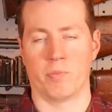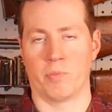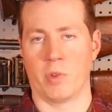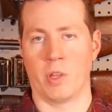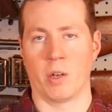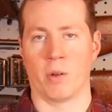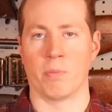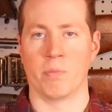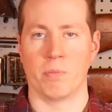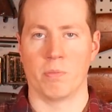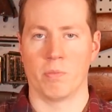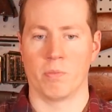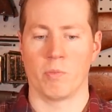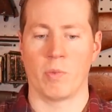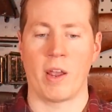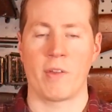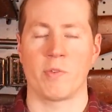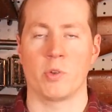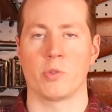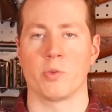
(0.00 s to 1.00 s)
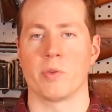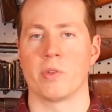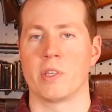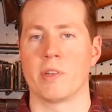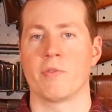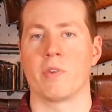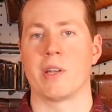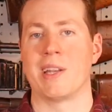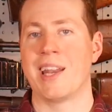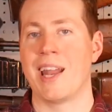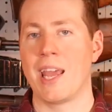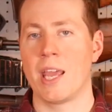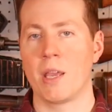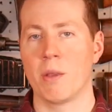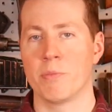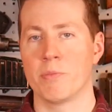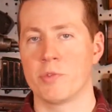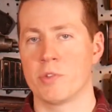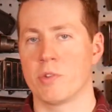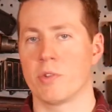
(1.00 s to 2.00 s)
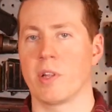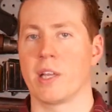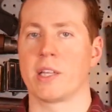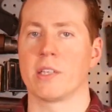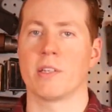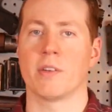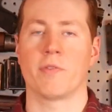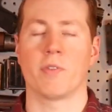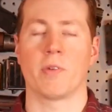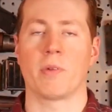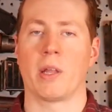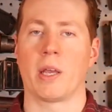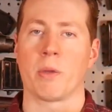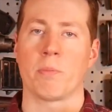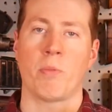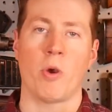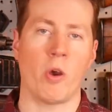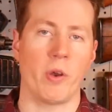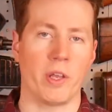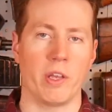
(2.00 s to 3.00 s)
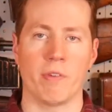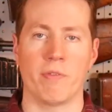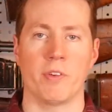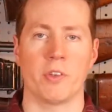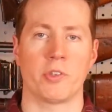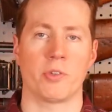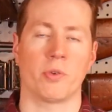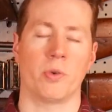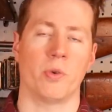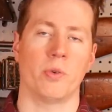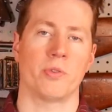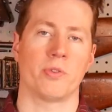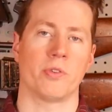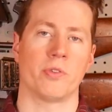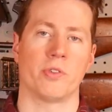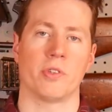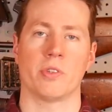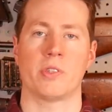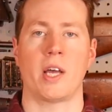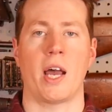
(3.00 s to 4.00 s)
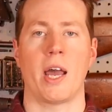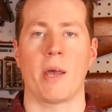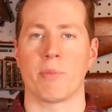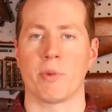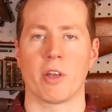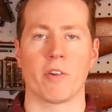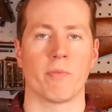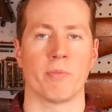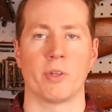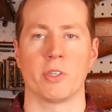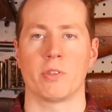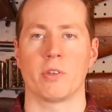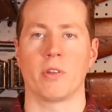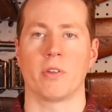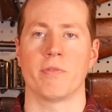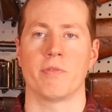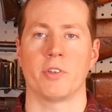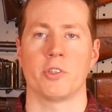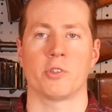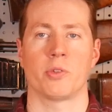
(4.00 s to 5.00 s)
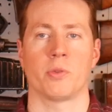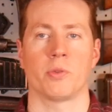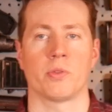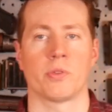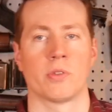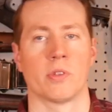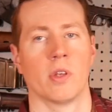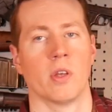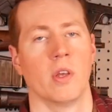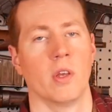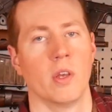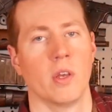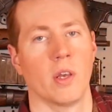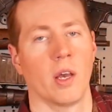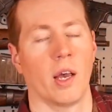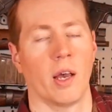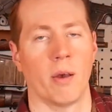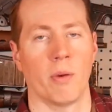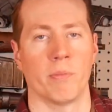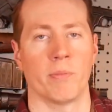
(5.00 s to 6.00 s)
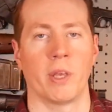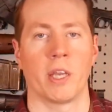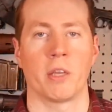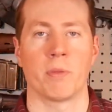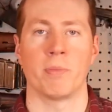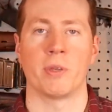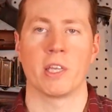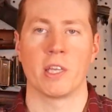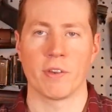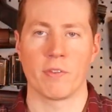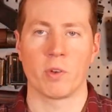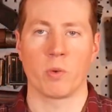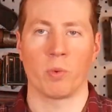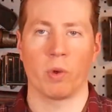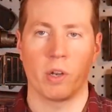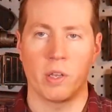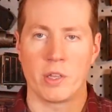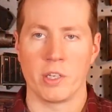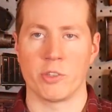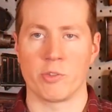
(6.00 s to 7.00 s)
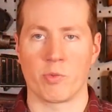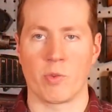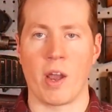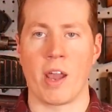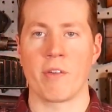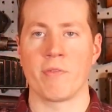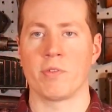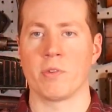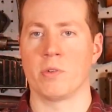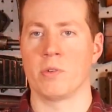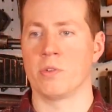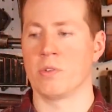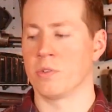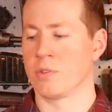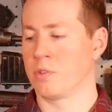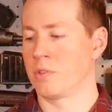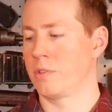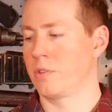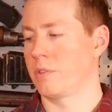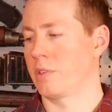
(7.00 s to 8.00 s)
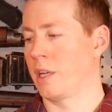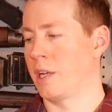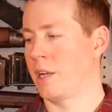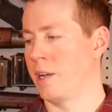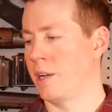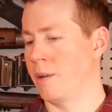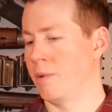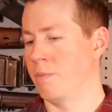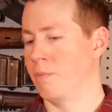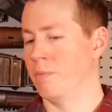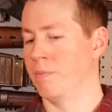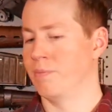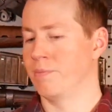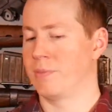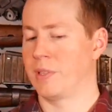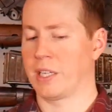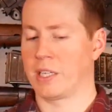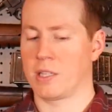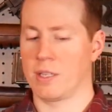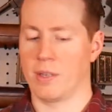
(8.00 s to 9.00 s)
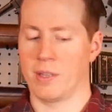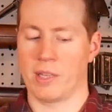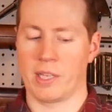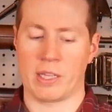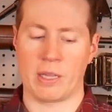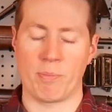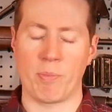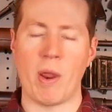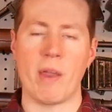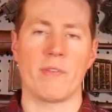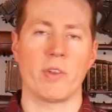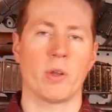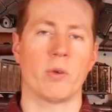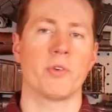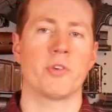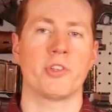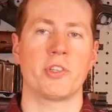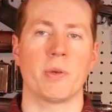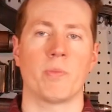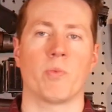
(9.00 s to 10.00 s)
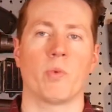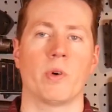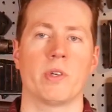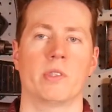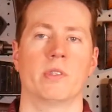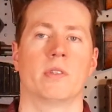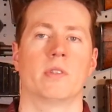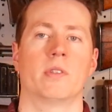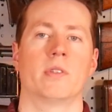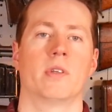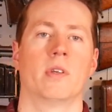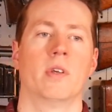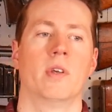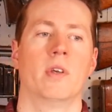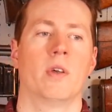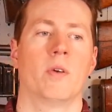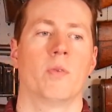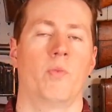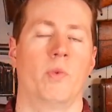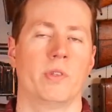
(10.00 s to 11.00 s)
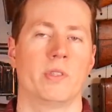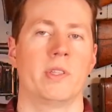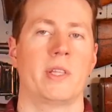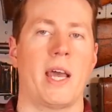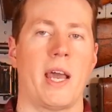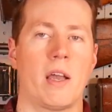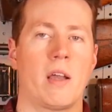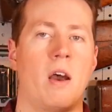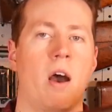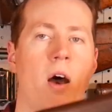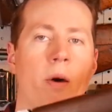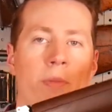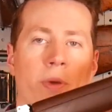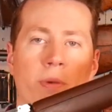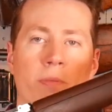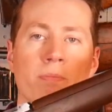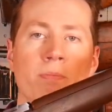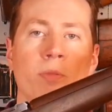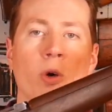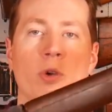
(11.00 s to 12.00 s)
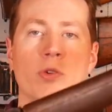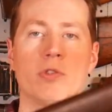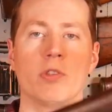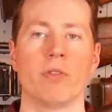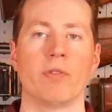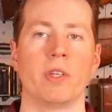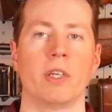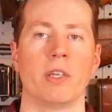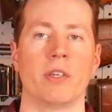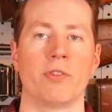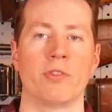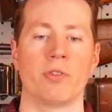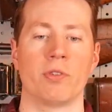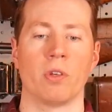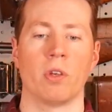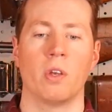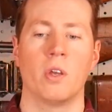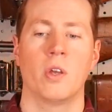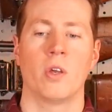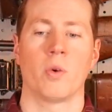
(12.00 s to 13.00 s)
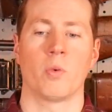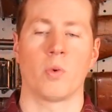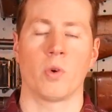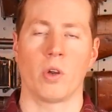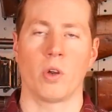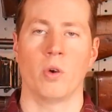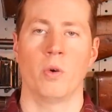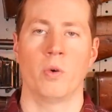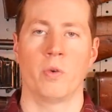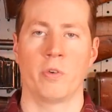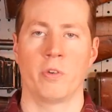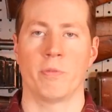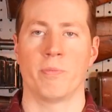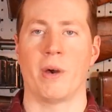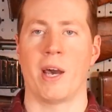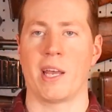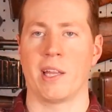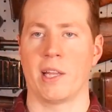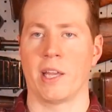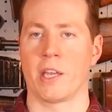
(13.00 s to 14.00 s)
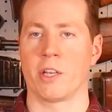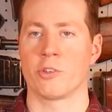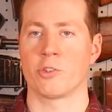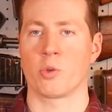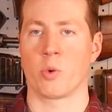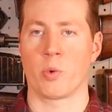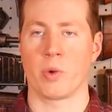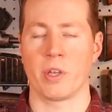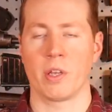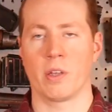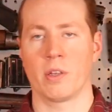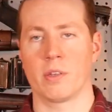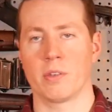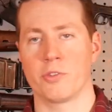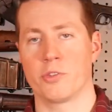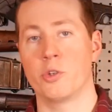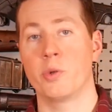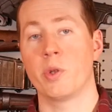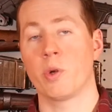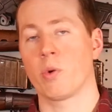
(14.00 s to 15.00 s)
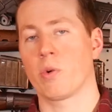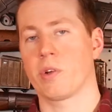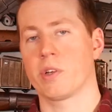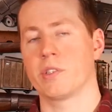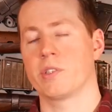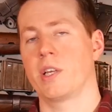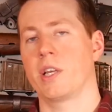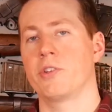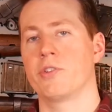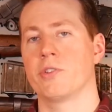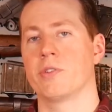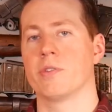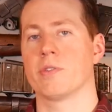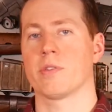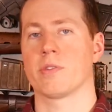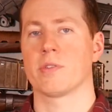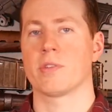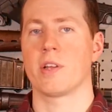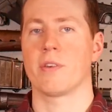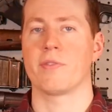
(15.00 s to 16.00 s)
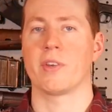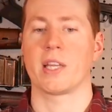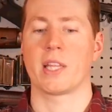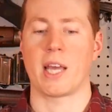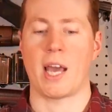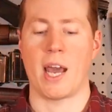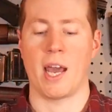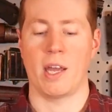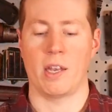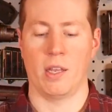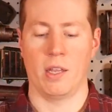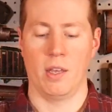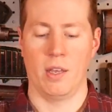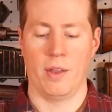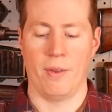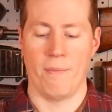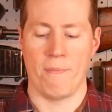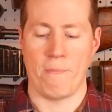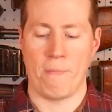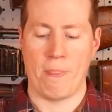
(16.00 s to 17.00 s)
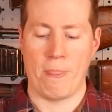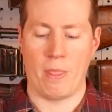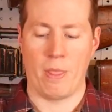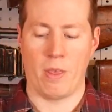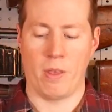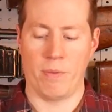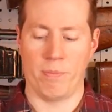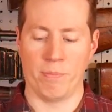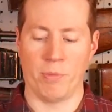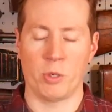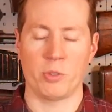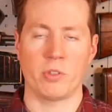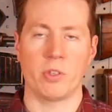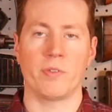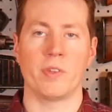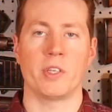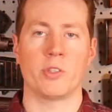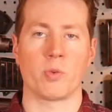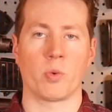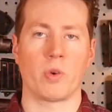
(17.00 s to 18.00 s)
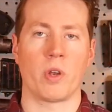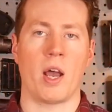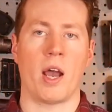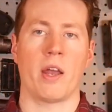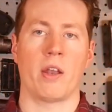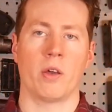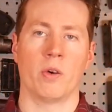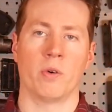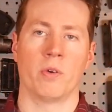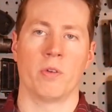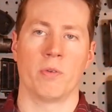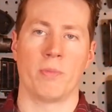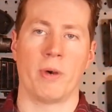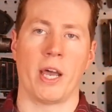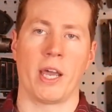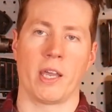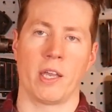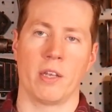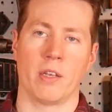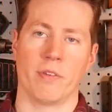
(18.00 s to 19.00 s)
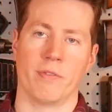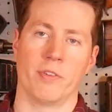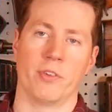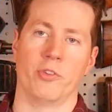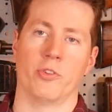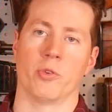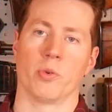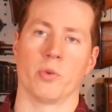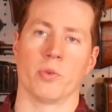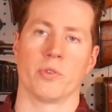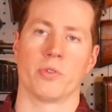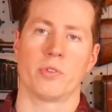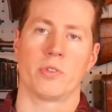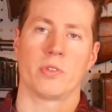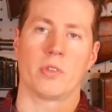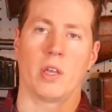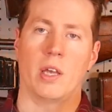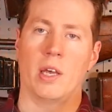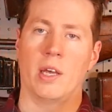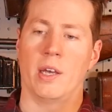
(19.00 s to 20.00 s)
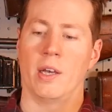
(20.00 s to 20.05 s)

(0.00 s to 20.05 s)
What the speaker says: you know, rifles with different names, or like different like party officials or just high up governmental officials. They could be given one of these rifles. The private ownership wasn't that common. Most of these were owned by like shooting organizations and stuff like that. Most of these were not owned by individuals.